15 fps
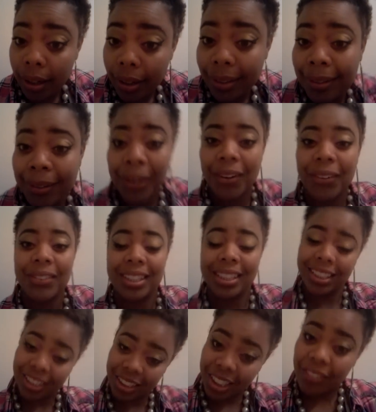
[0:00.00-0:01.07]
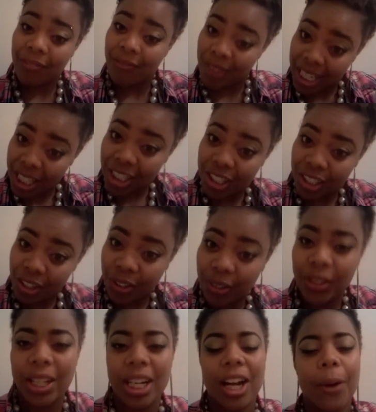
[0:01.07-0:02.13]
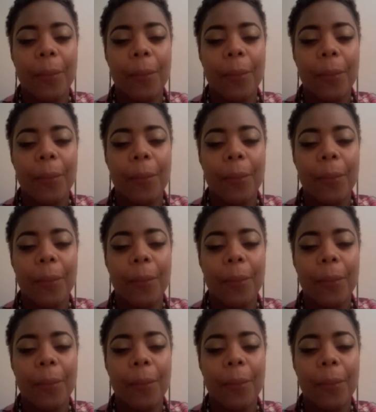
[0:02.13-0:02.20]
you know this shit fits you you know